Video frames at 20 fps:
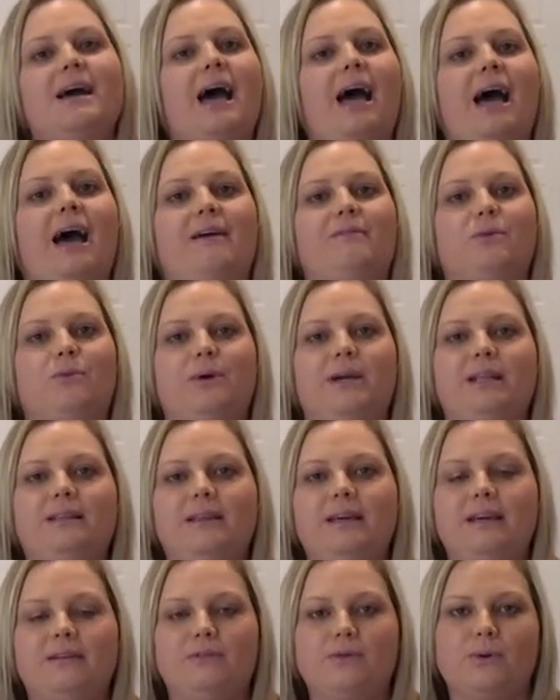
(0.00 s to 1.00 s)
I have a
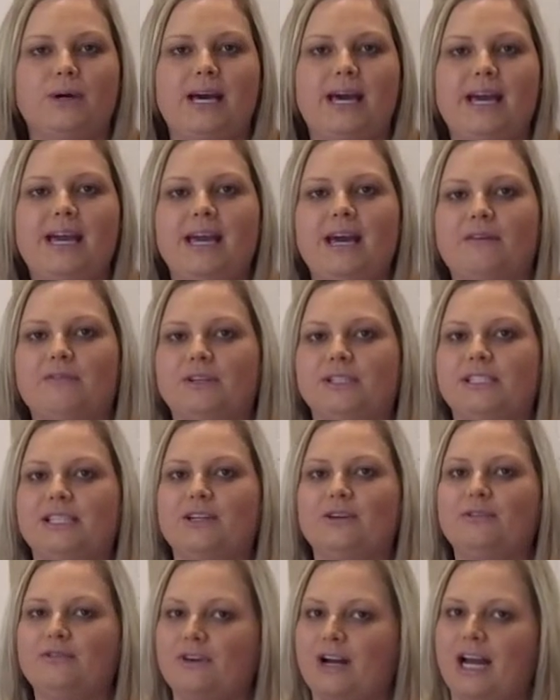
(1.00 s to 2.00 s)
weekly giveaway every
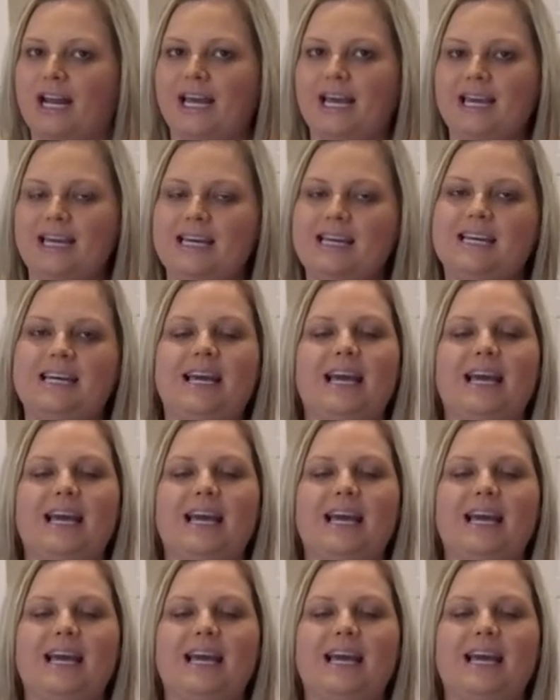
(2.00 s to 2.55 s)
single Friday